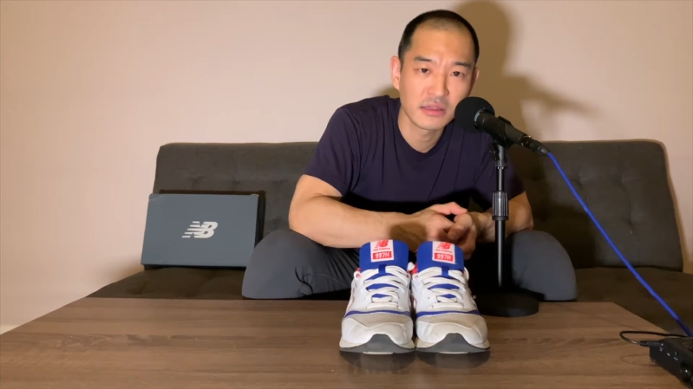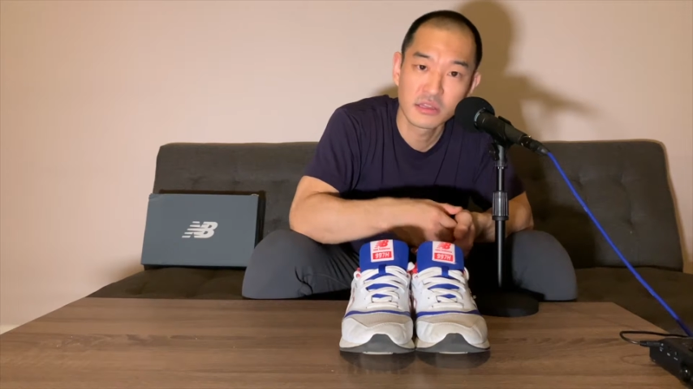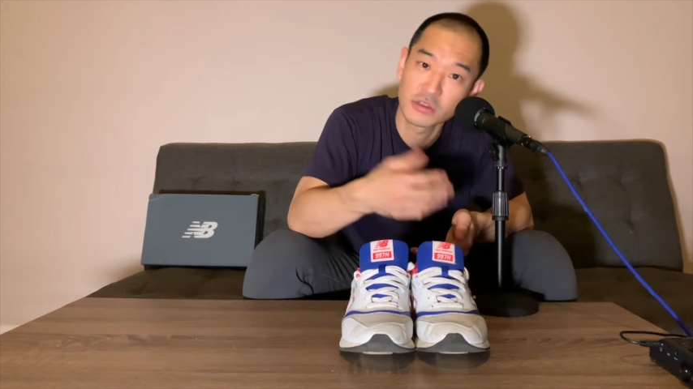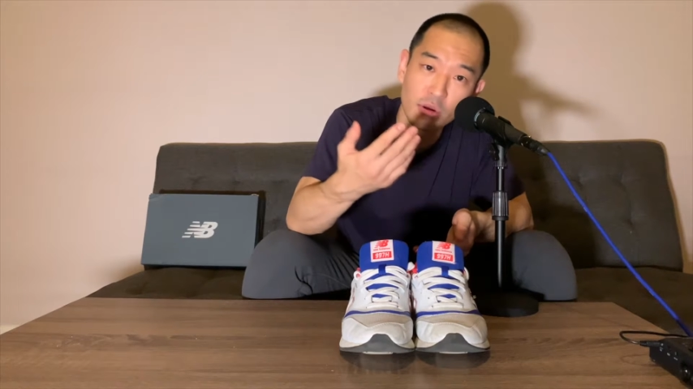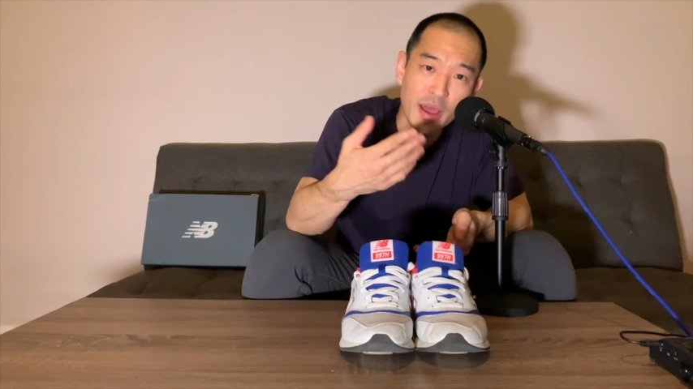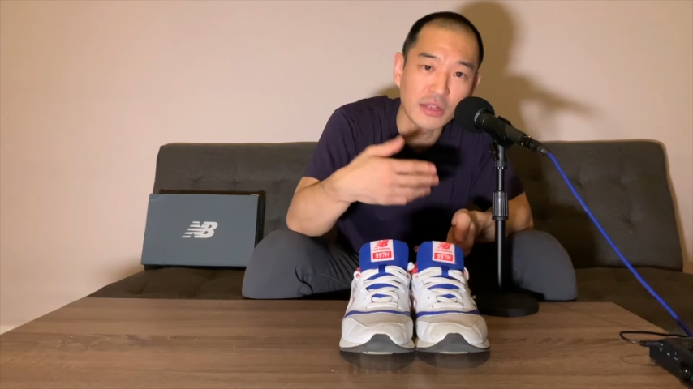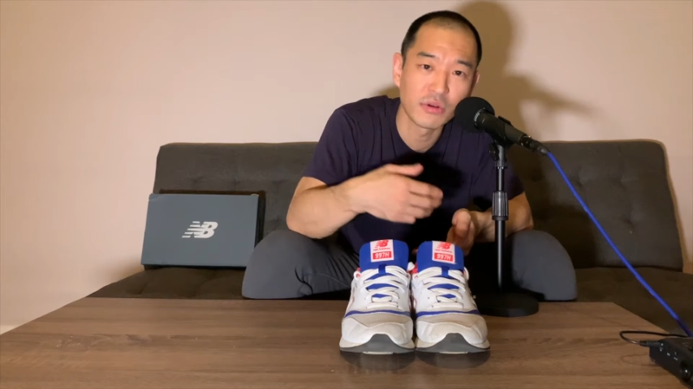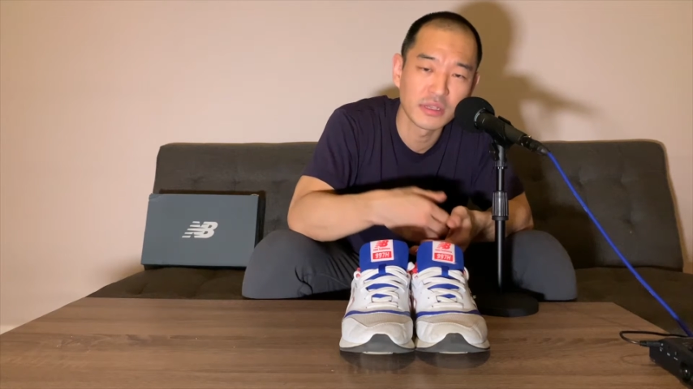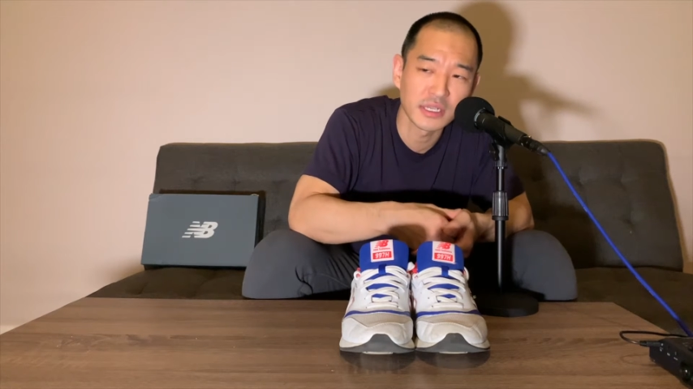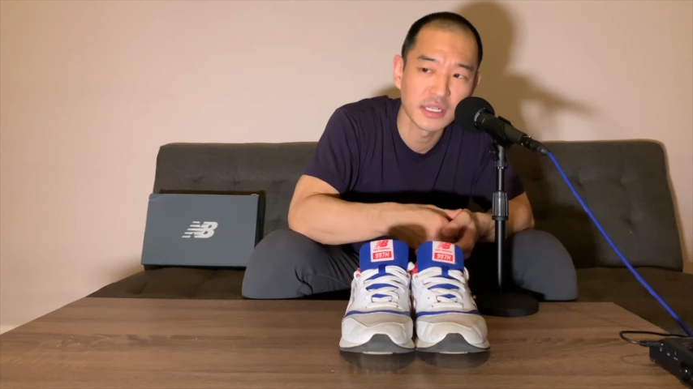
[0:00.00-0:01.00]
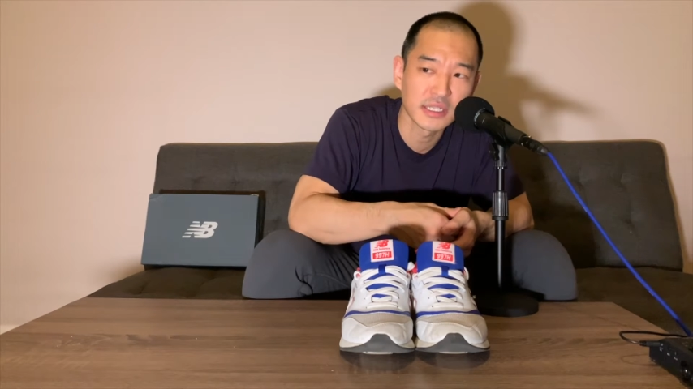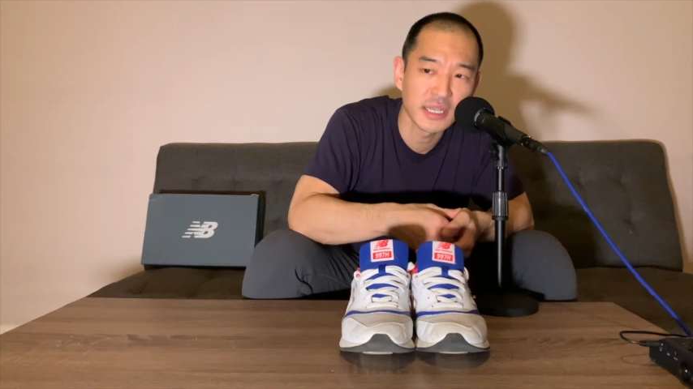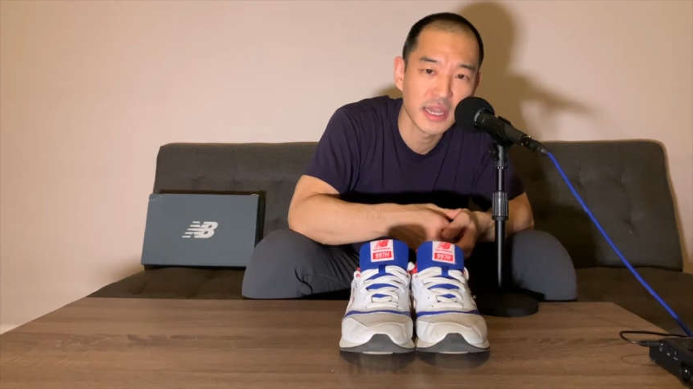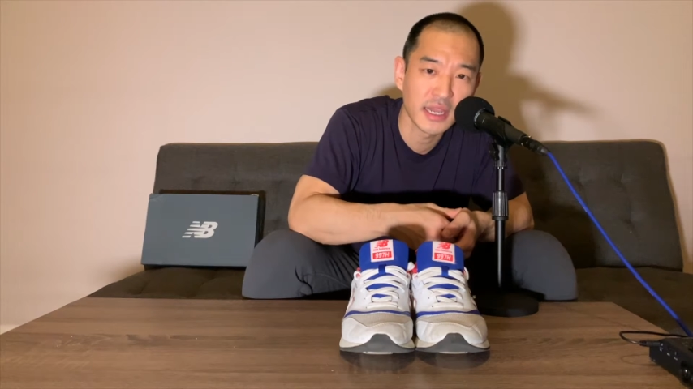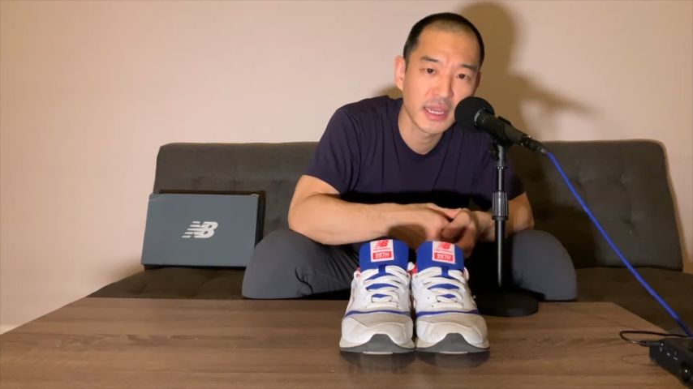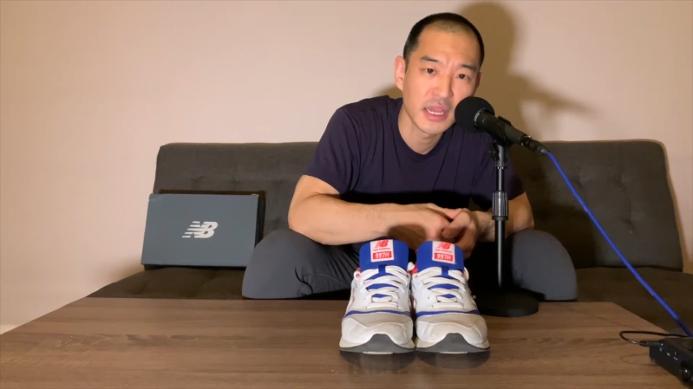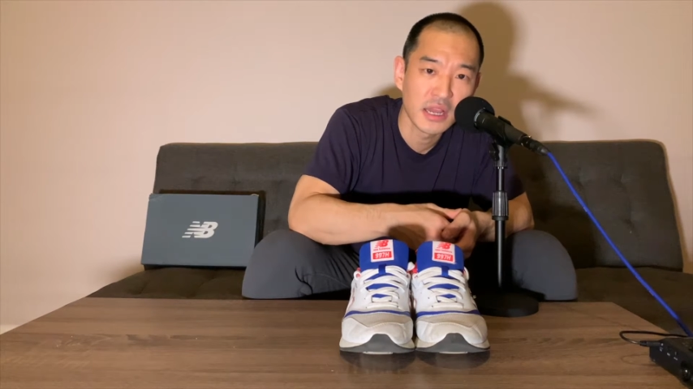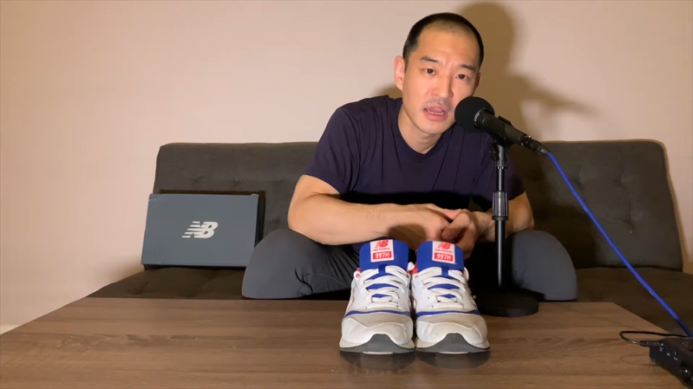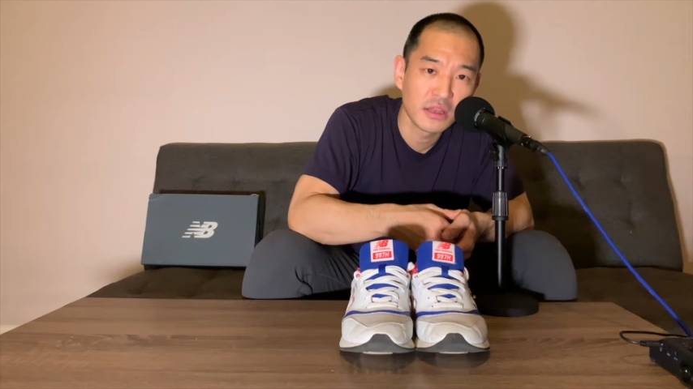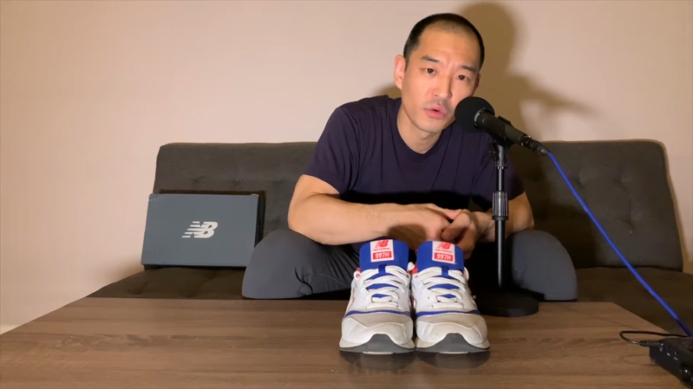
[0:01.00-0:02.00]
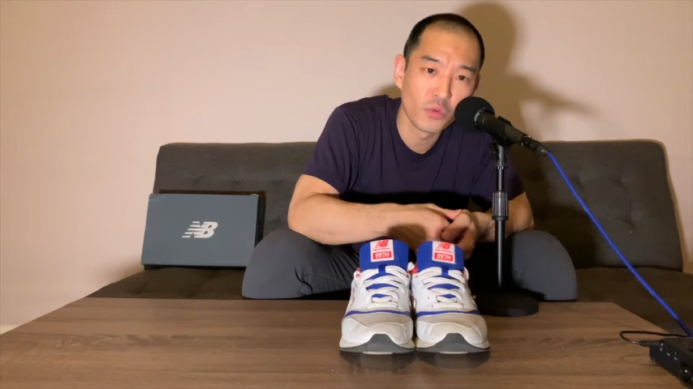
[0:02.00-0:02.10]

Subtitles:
Just going back to what I was going to say, the